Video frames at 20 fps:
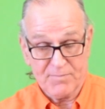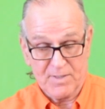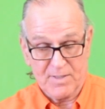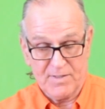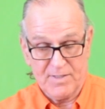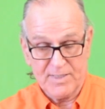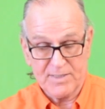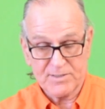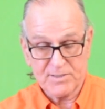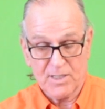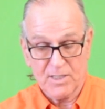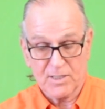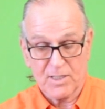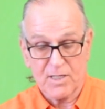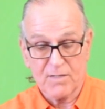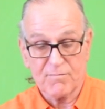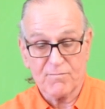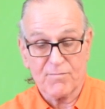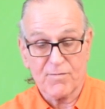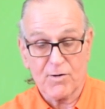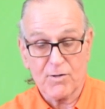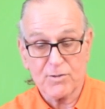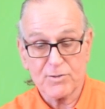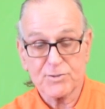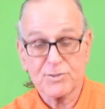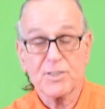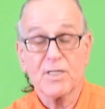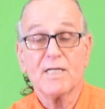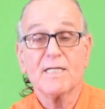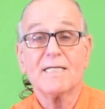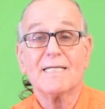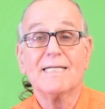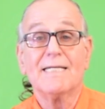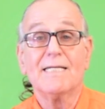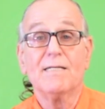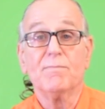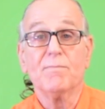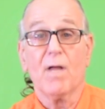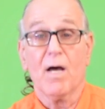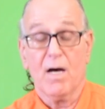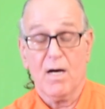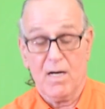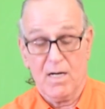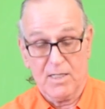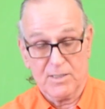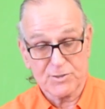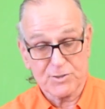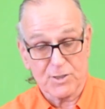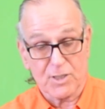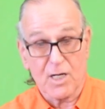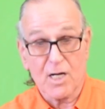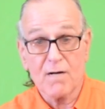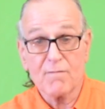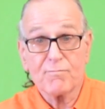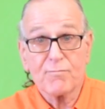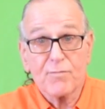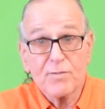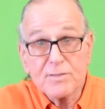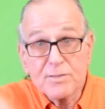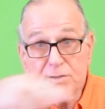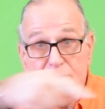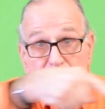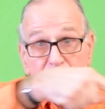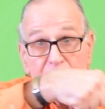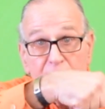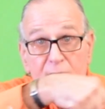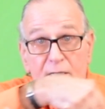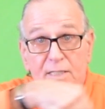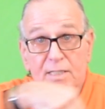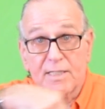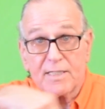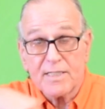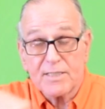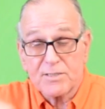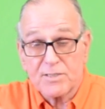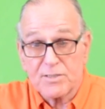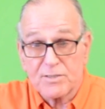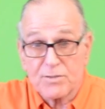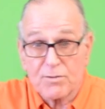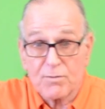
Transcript: This converts uh, circumference, the distance